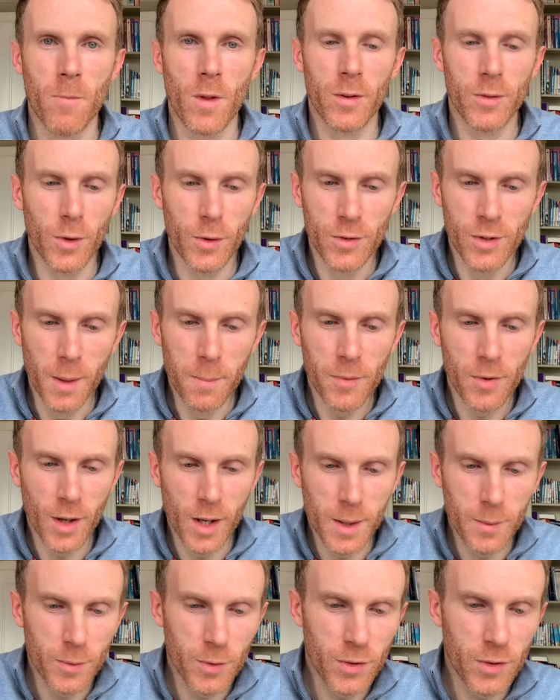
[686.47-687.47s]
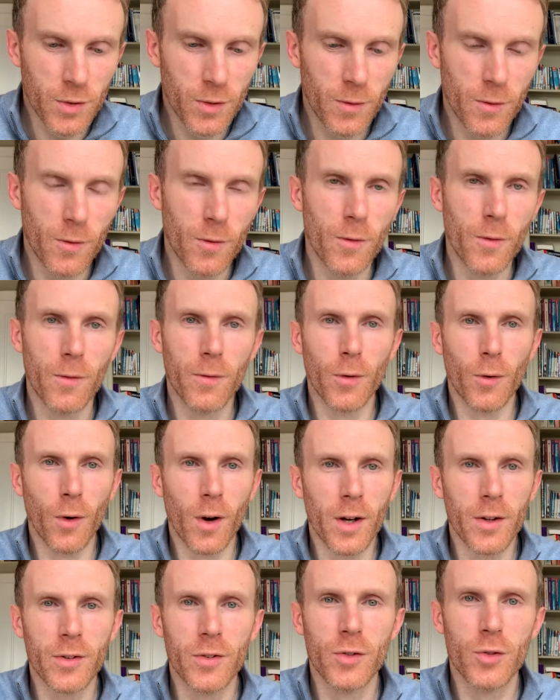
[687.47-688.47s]
So sometimes for
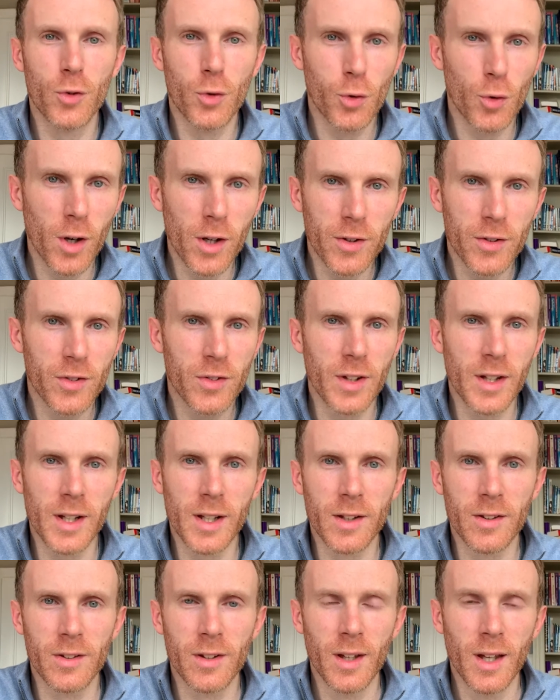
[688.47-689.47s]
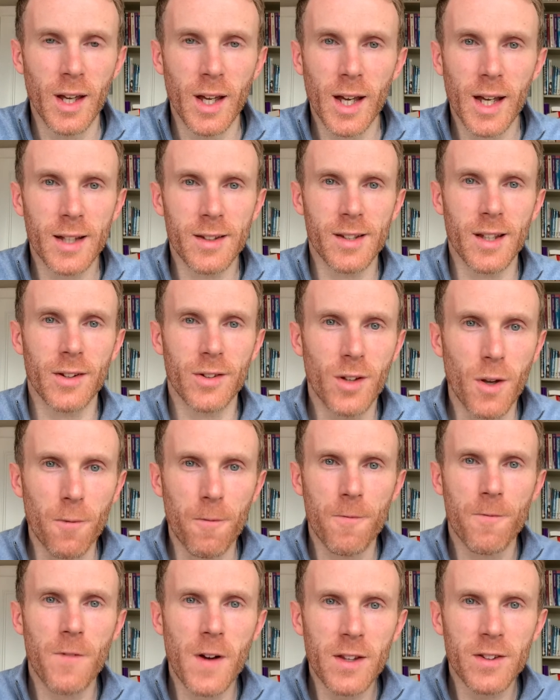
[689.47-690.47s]
us, trust is
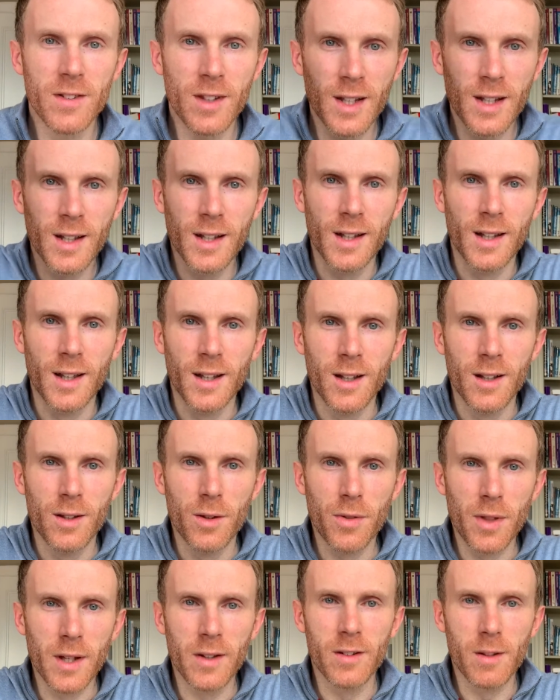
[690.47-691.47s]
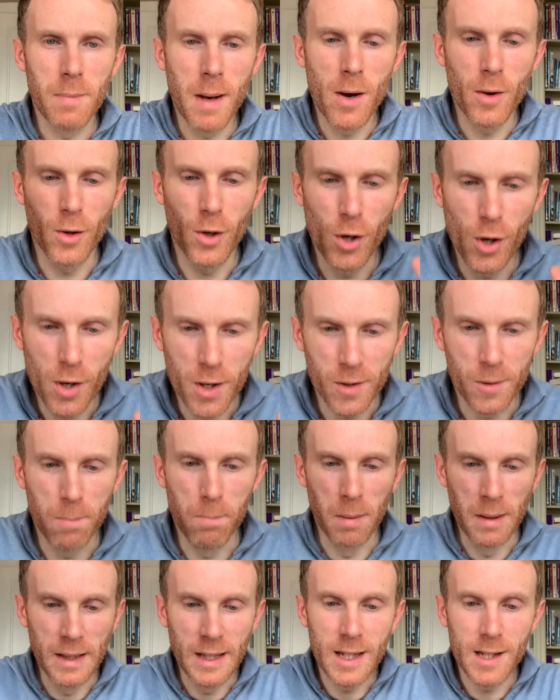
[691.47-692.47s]
confessing things about God, it's
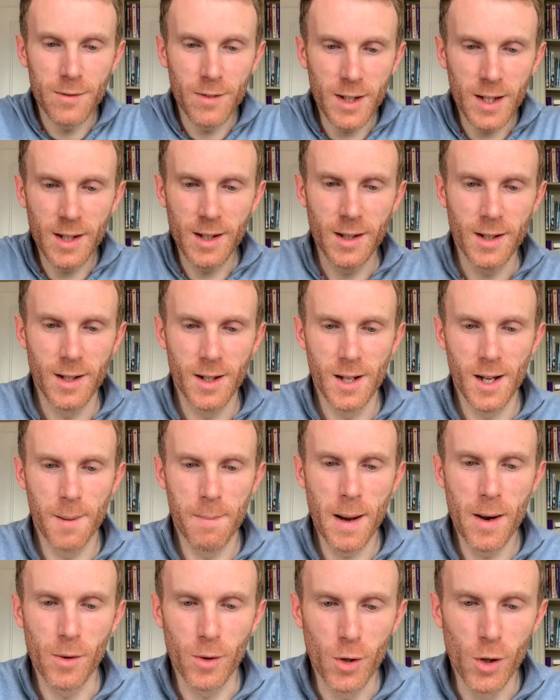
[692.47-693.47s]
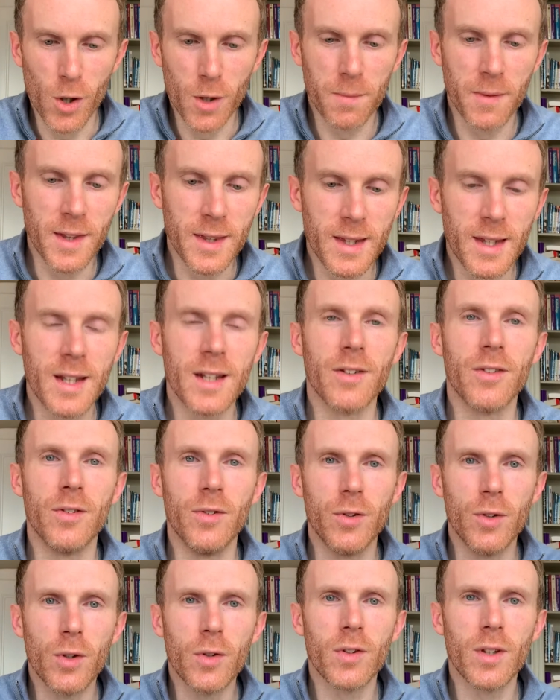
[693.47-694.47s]
believing about God, then it's
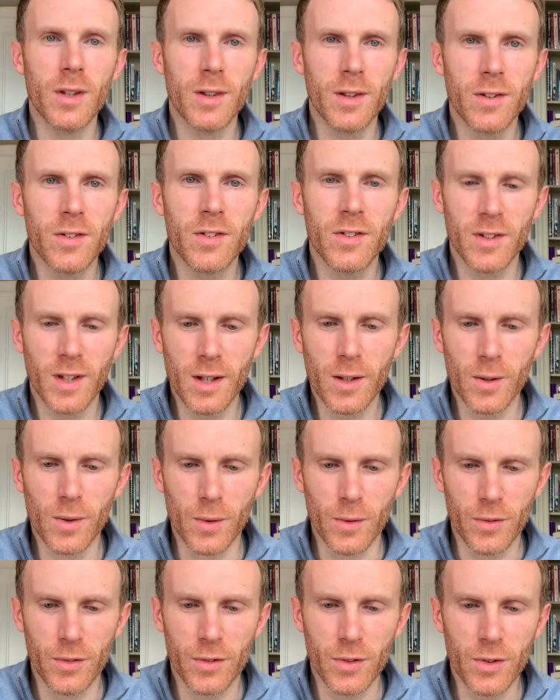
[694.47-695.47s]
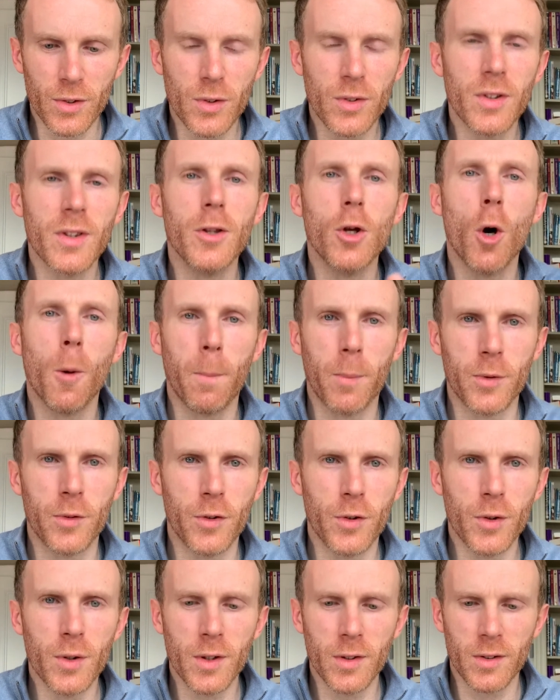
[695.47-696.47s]
using the skills, using the
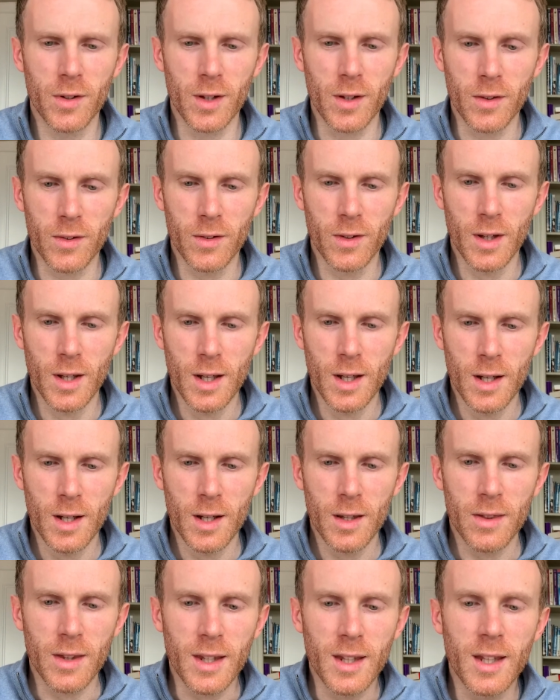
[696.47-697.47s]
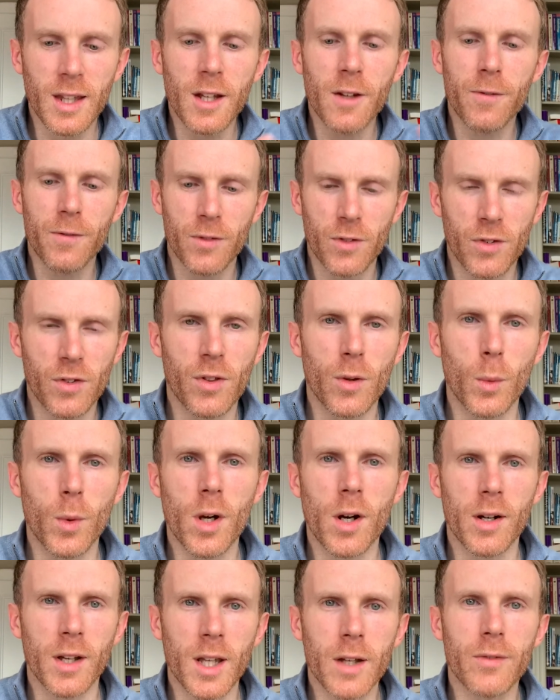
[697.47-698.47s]
opportunities, the gifts that we
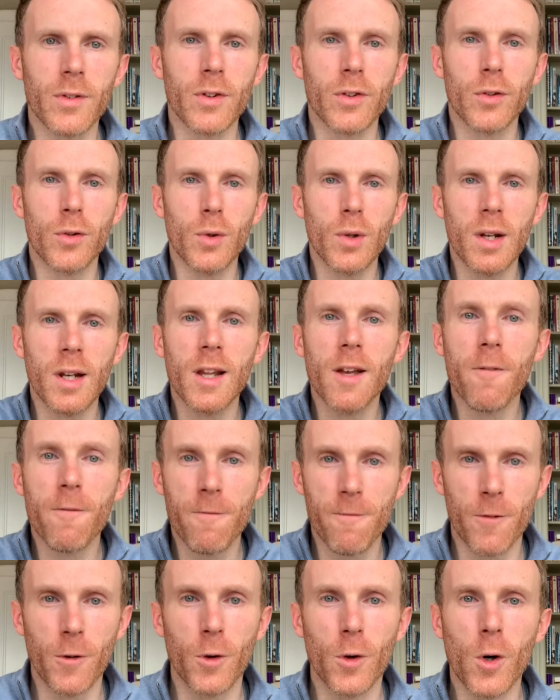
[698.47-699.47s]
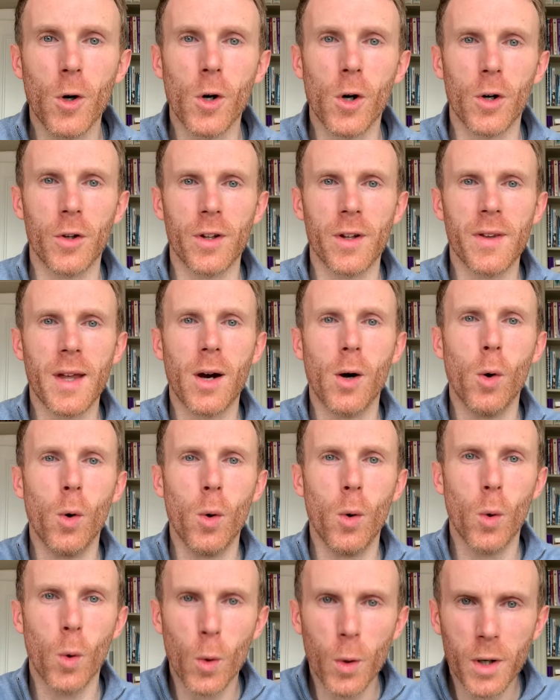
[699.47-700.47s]
are given to live for God in that
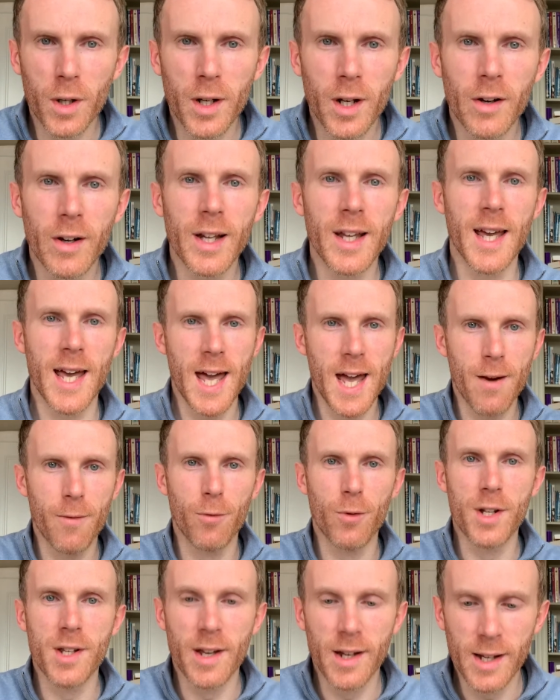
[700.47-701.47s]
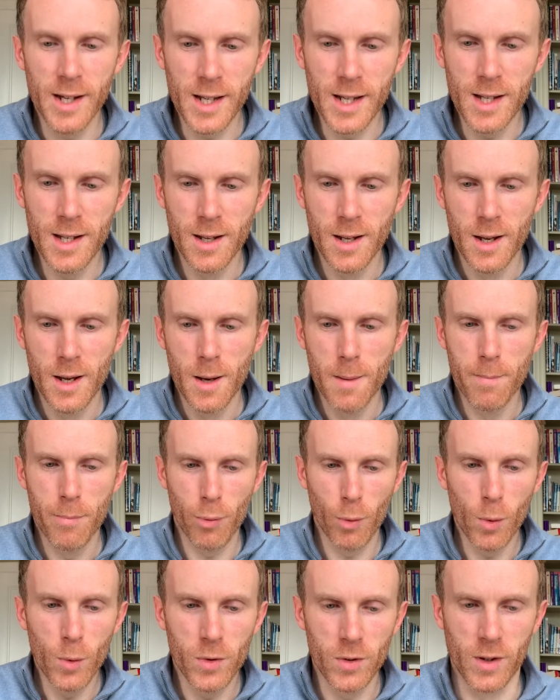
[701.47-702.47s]
ordinary, everyday
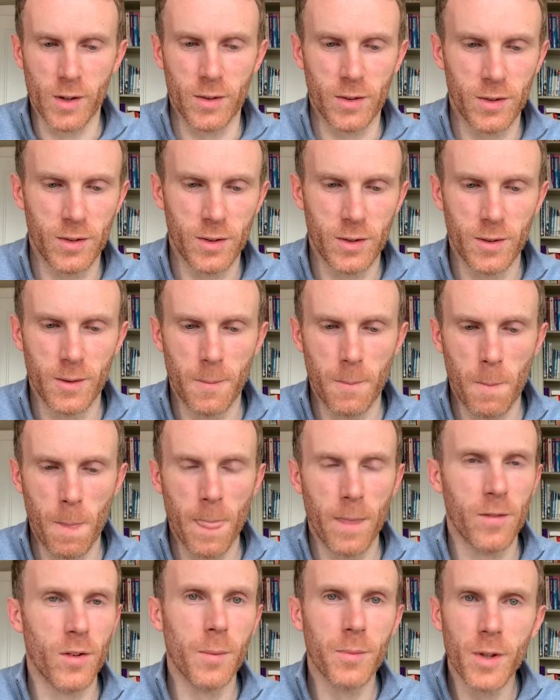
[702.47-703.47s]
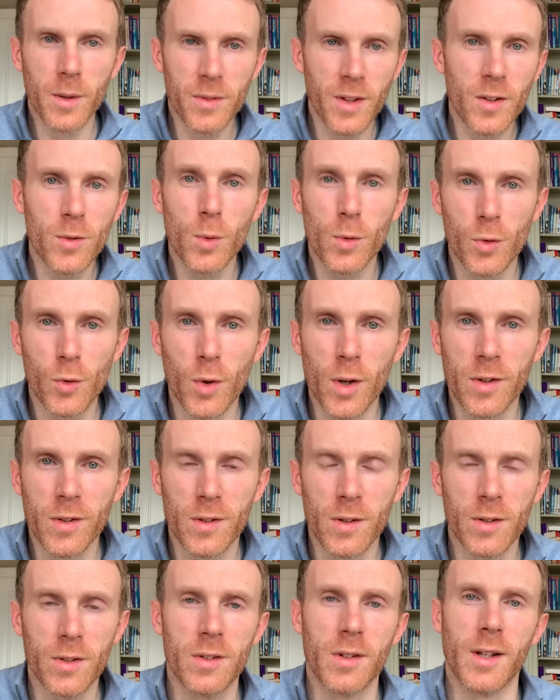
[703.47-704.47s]
process. Sometimes that's what trust
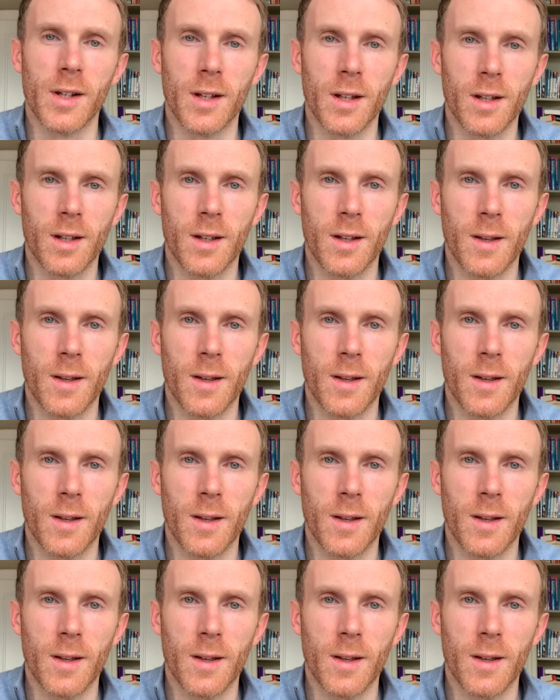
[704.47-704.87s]
looks like.